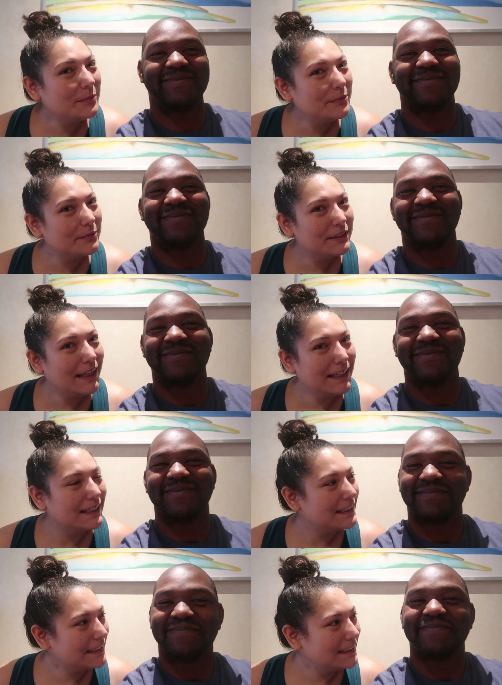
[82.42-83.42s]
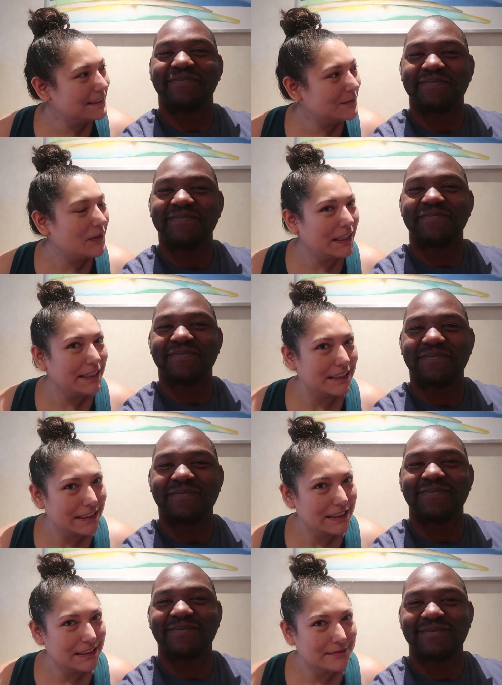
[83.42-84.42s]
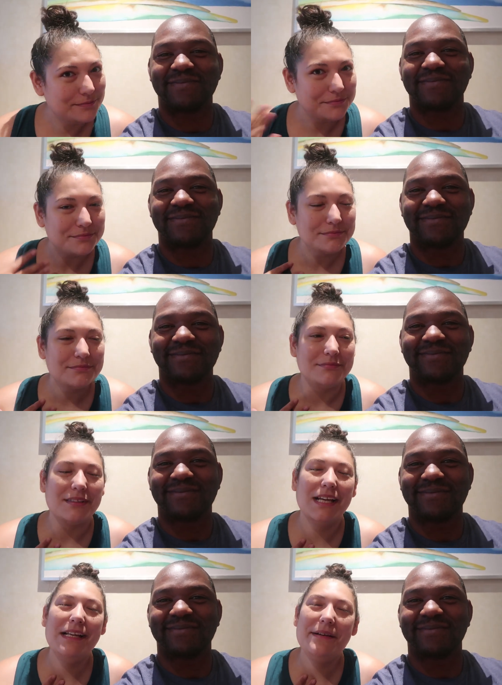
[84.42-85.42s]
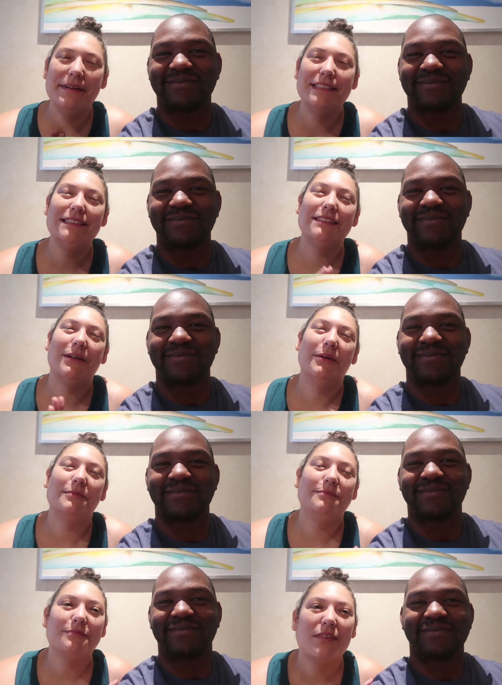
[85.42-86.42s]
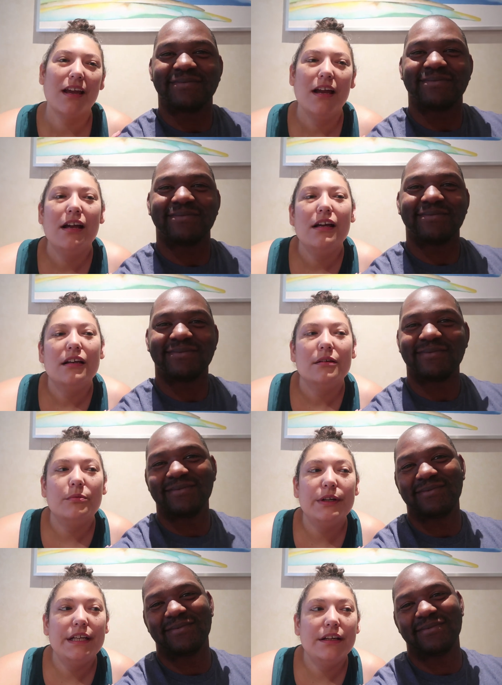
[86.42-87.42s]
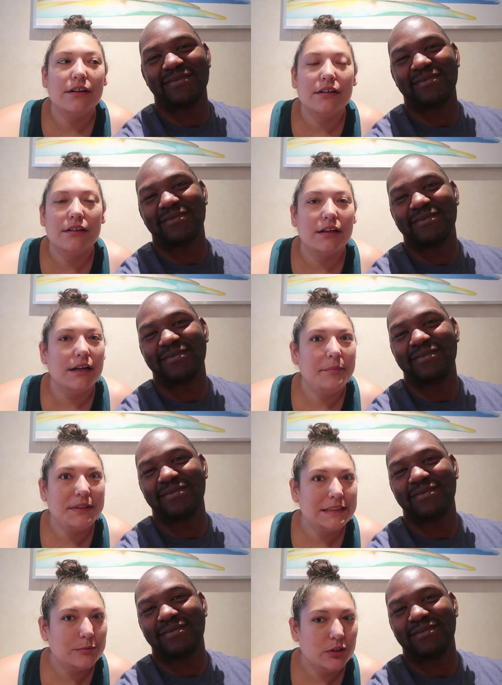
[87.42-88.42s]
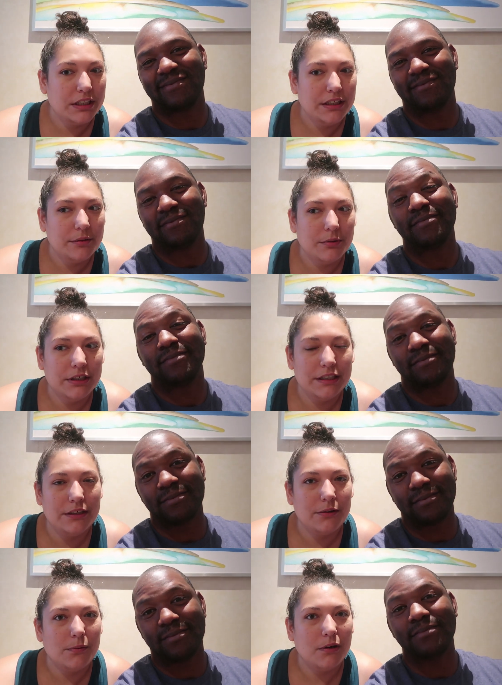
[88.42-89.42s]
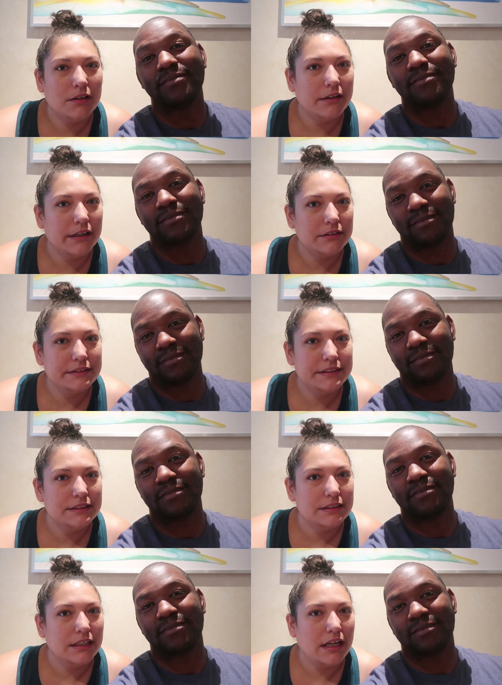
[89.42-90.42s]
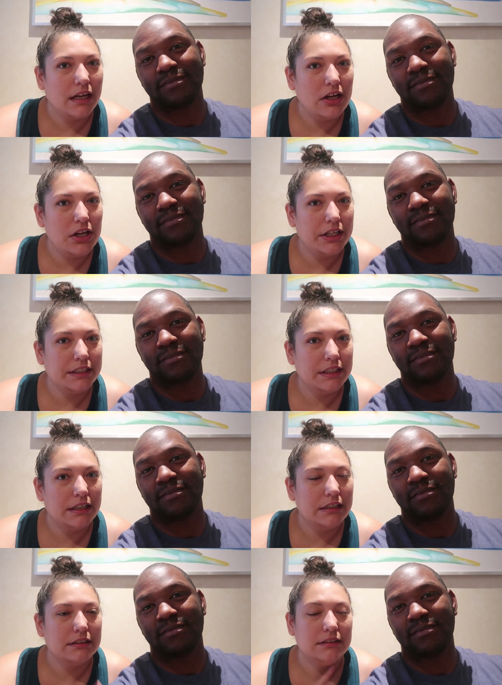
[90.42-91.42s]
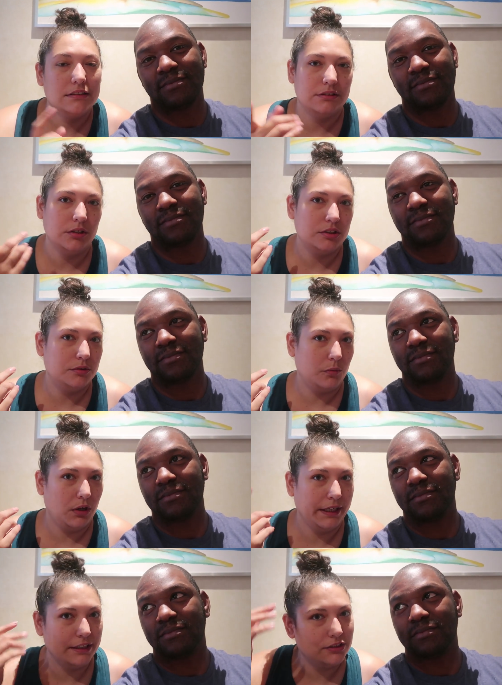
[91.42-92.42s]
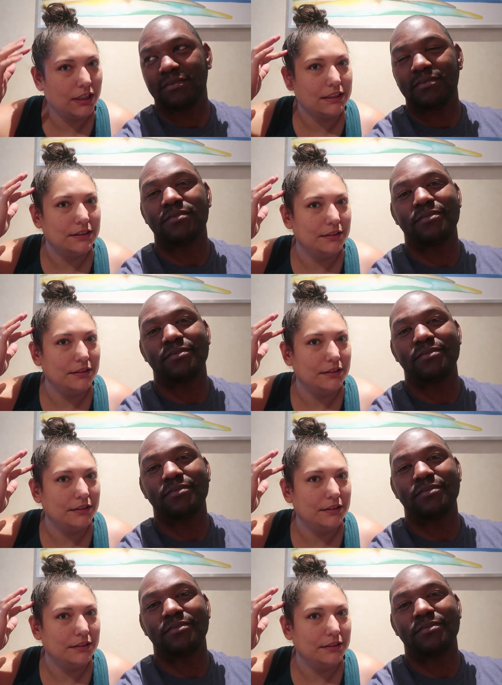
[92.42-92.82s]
Speaker 1: people would like it. I think it's fun. Anyway, so we are up this morning. We're going to go walk around on the walking track